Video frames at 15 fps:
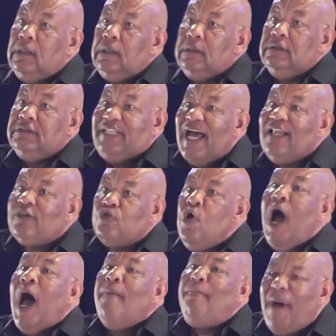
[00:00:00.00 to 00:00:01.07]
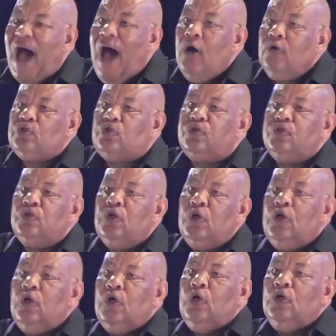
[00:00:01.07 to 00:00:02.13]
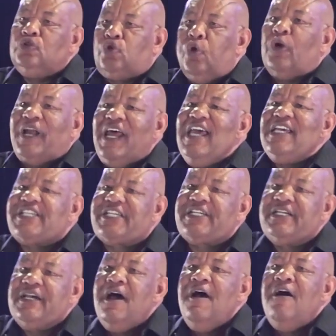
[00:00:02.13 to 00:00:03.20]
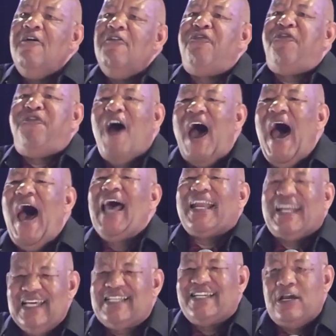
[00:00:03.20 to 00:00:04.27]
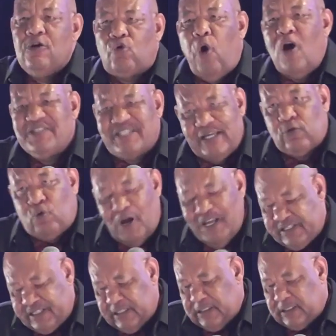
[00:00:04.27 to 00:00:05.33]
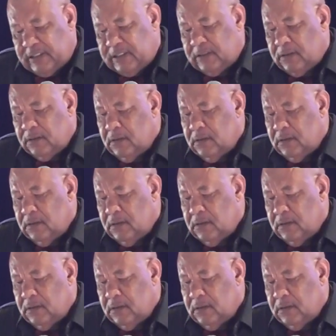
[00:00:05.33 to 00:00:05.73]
that you are about to reach far reaching consequences.